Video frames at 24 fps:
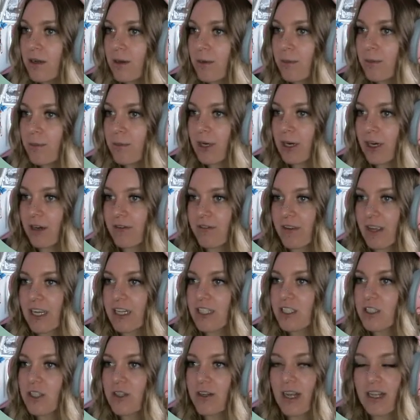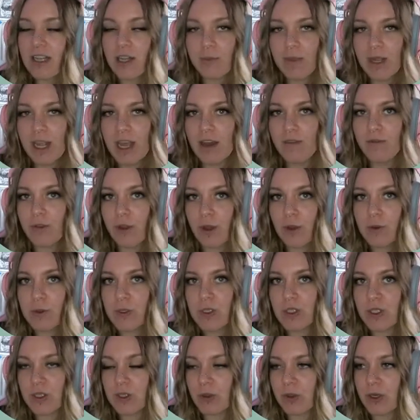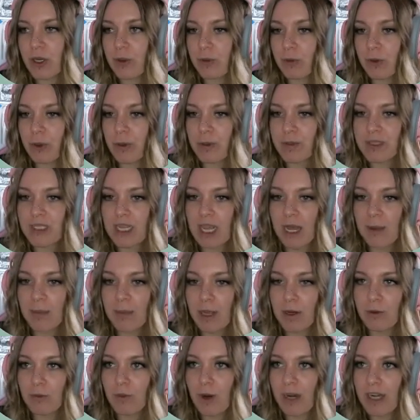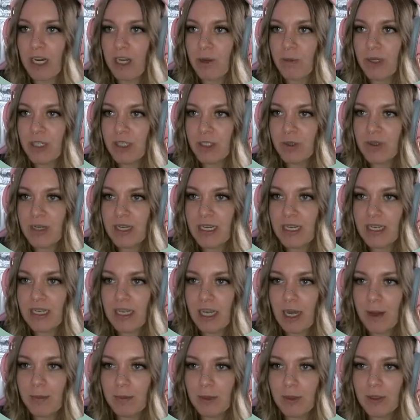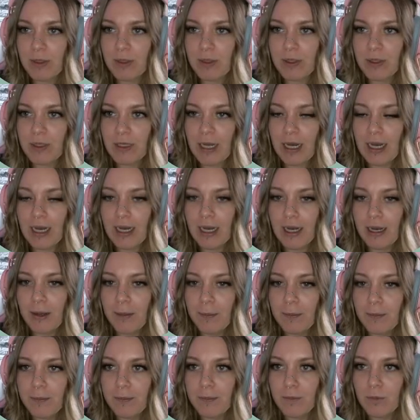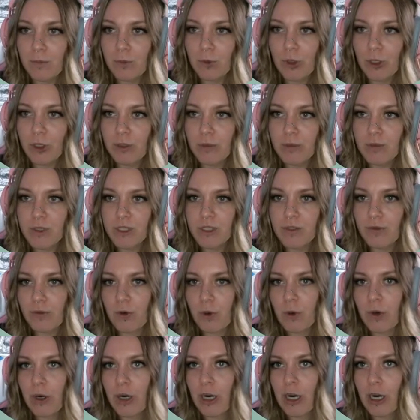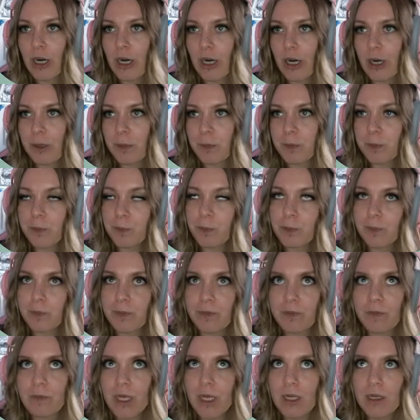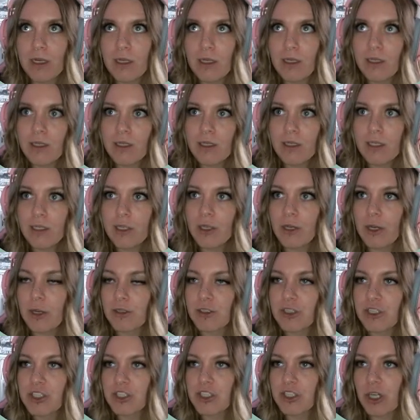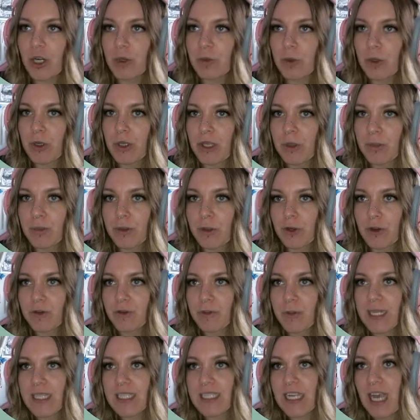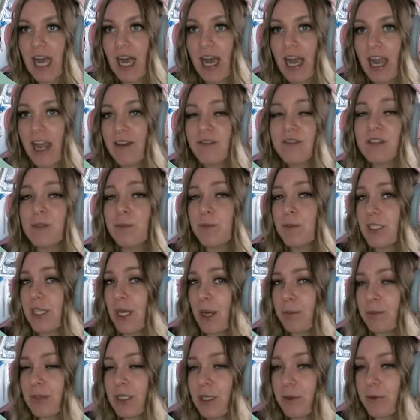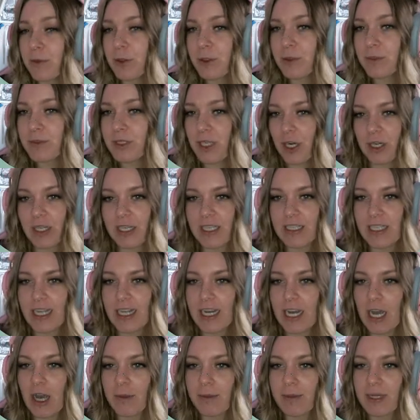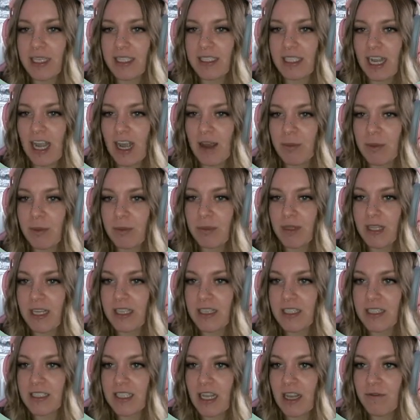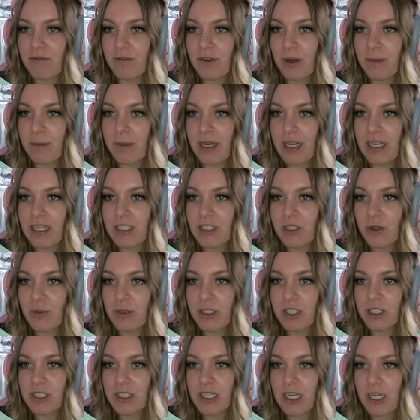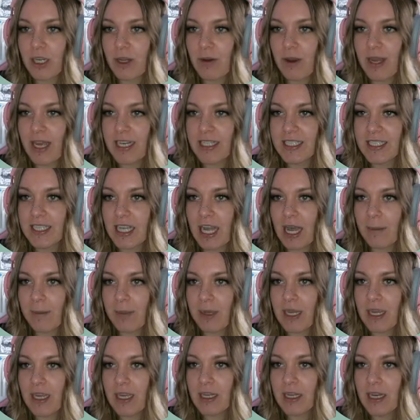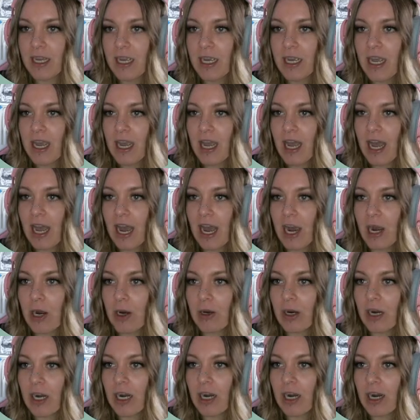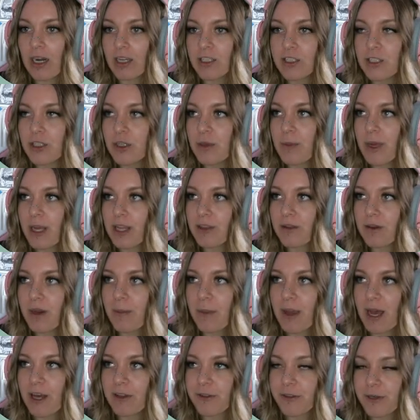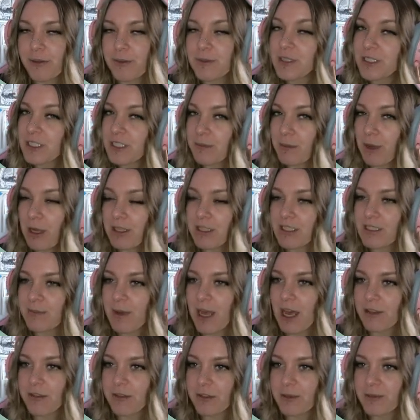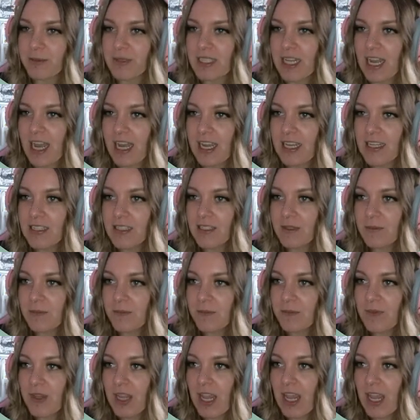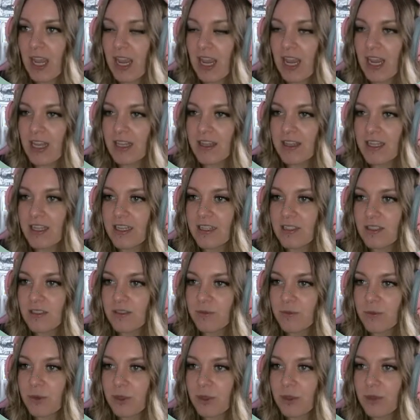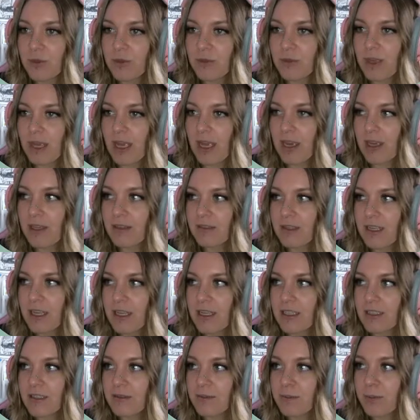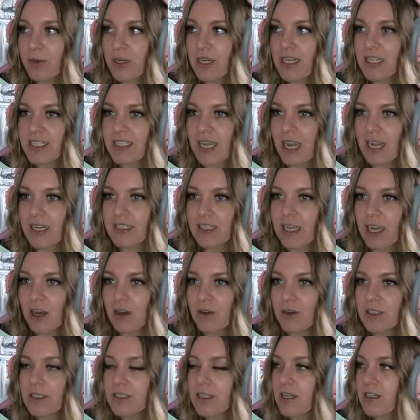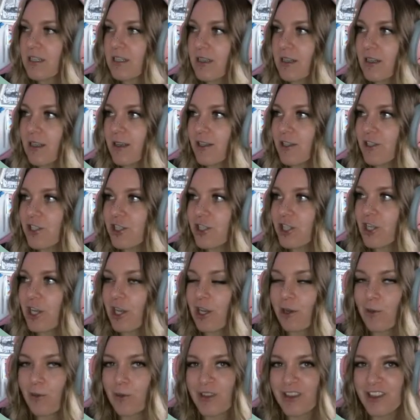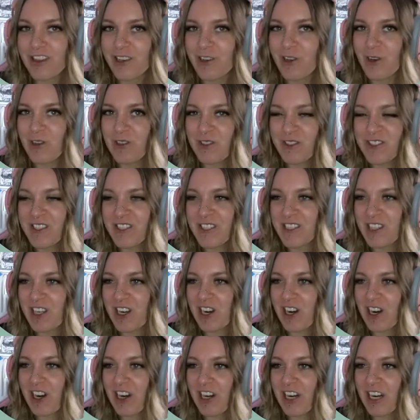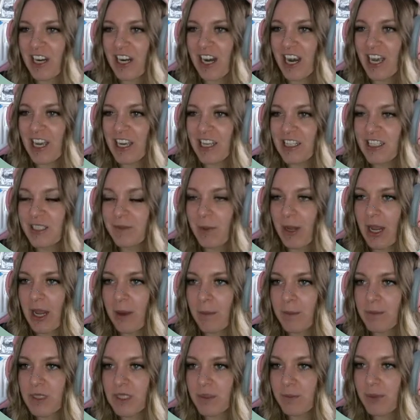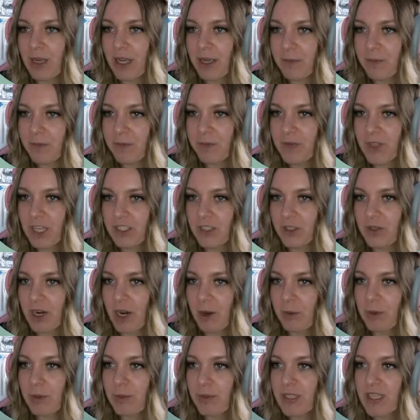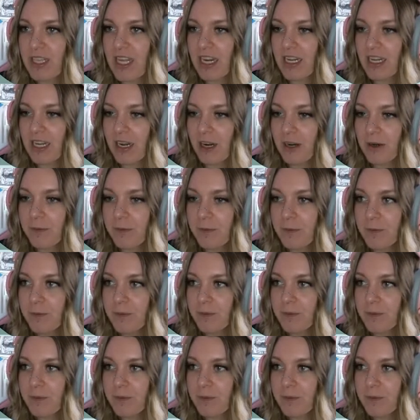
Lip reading: Perfect. So now that we have those 3 rooms up and running, we do need a couple rooms for, you know, just general improvement. I have some template rooms already laid out because I have been playing this game for a minute. So we're just going to go ahead and slap in our 2x3 bathroom, the smallest bathroom size. And this room is pretty decked out because I did the cheat with the gold star spams, but that's all right. We'll put that here.